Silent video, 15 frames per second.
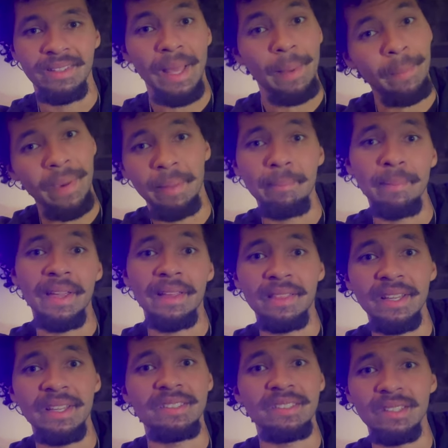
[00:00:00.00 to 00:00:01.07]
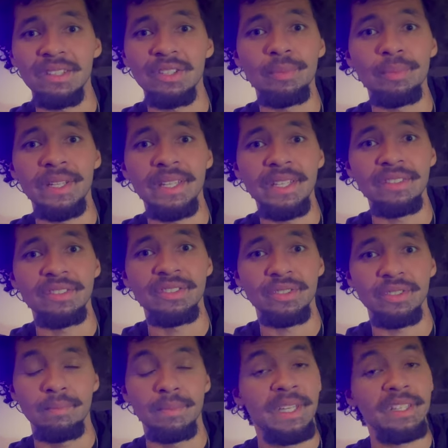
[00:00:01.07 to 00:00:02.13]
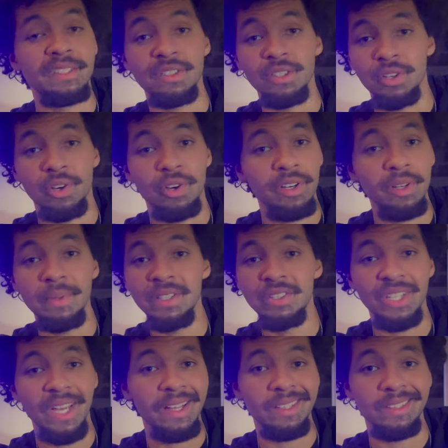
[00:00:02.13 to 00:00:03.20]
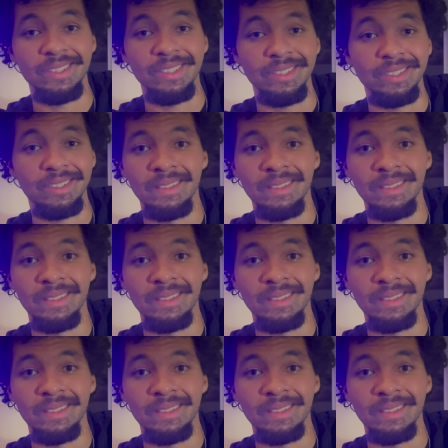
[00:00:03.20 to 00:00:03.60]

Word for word: that might make things a little bit easier because there are going to be challenges.